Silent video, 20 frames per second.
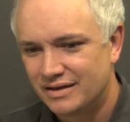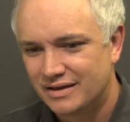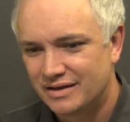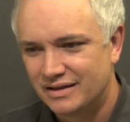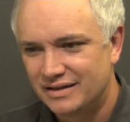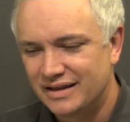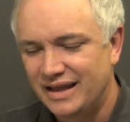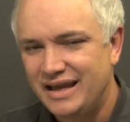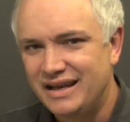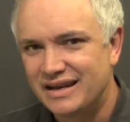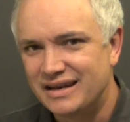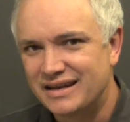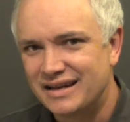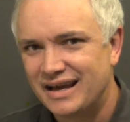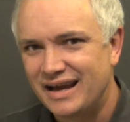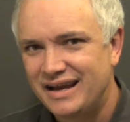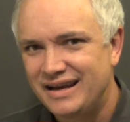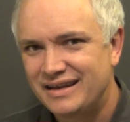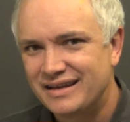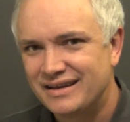Late at
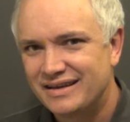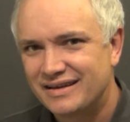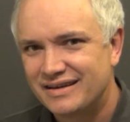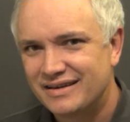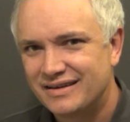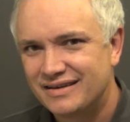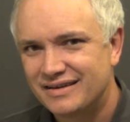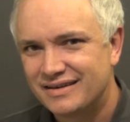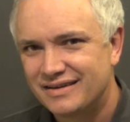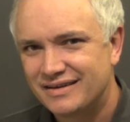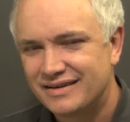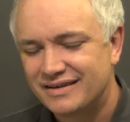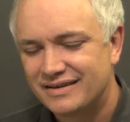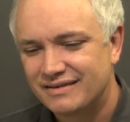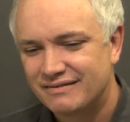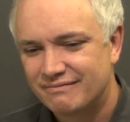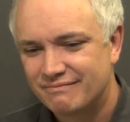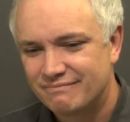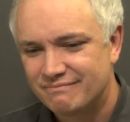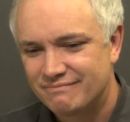night,
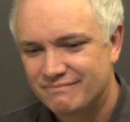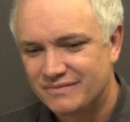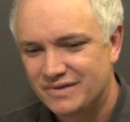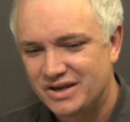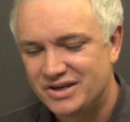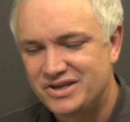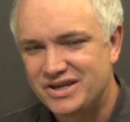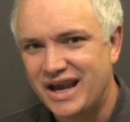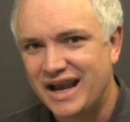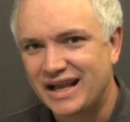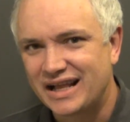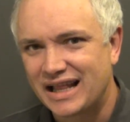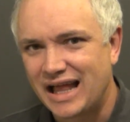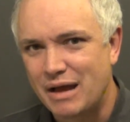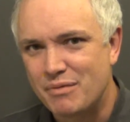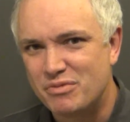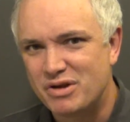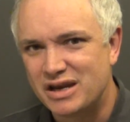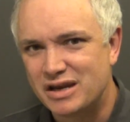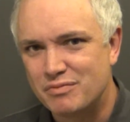Jake
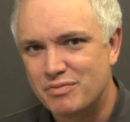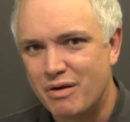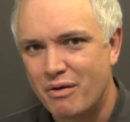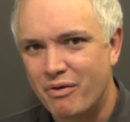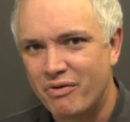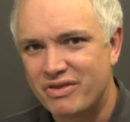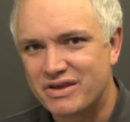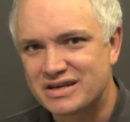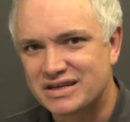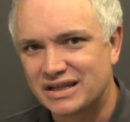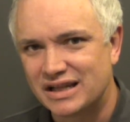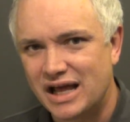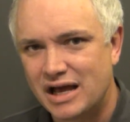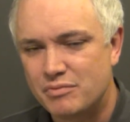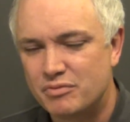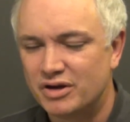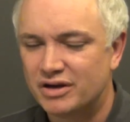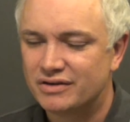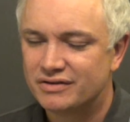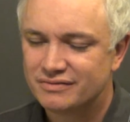climbed into bed with his
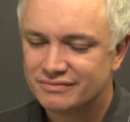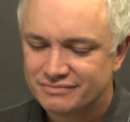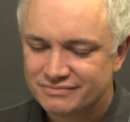llama,